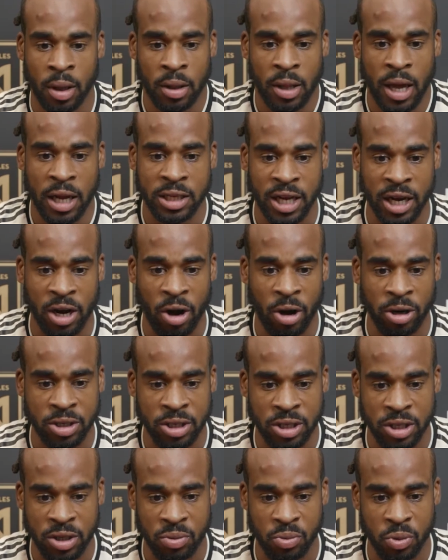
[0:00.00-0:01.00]
That's like our
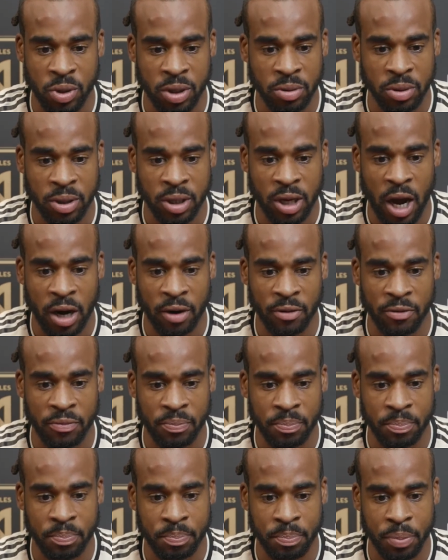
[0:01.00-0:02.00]
season. We kind of
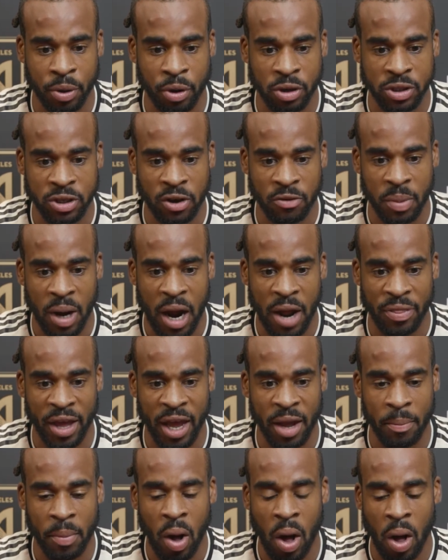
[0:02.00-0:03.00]
put ourselves behind the
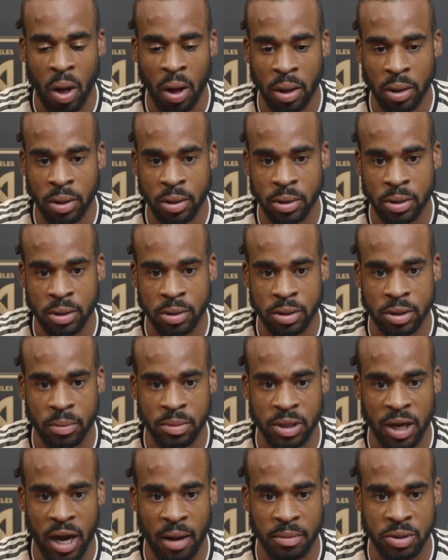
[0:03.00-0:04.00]
eight ball
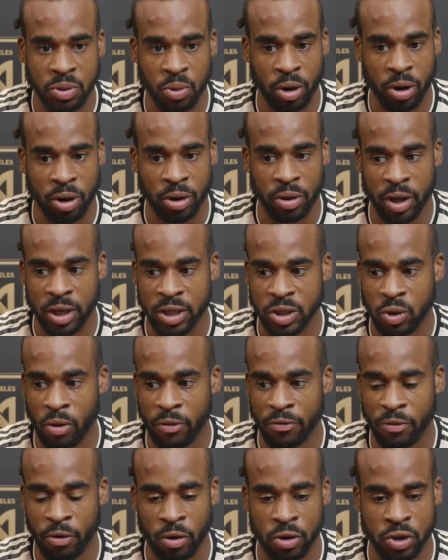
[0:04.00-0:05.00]
sometimes where they score
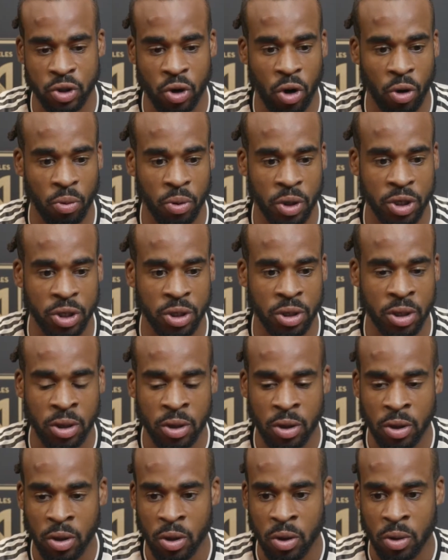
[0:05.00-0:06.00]
first, or we
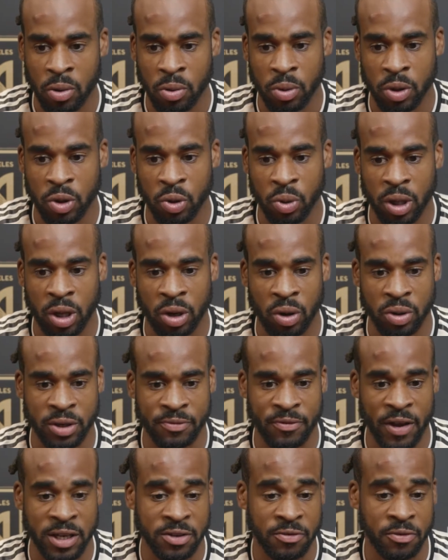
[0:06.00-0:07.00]
do a little
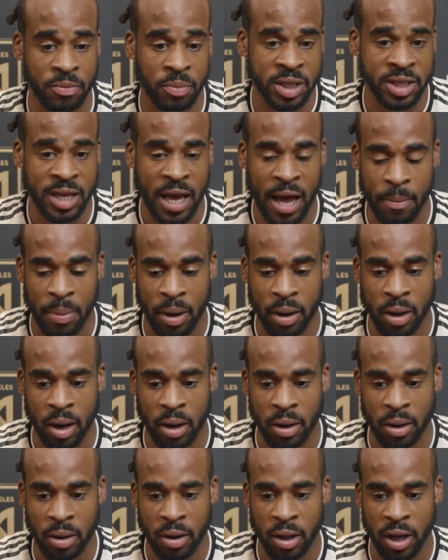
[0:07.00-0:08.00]
defensive mishap and
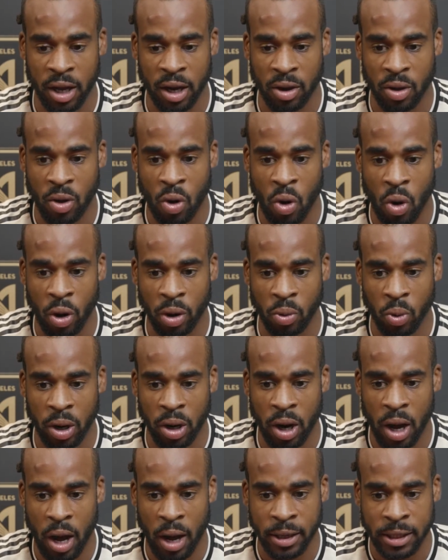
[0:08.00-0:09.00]
then they get a goal and
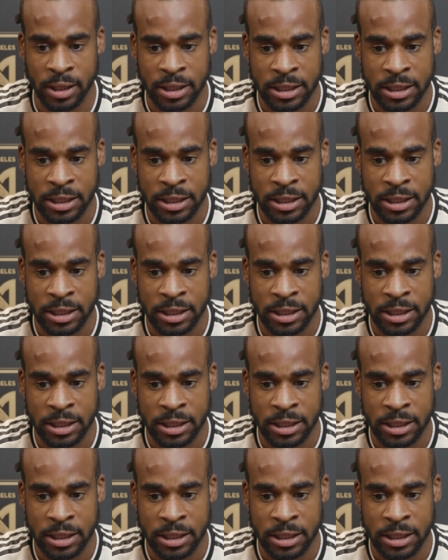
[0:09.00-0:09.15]
whatnot.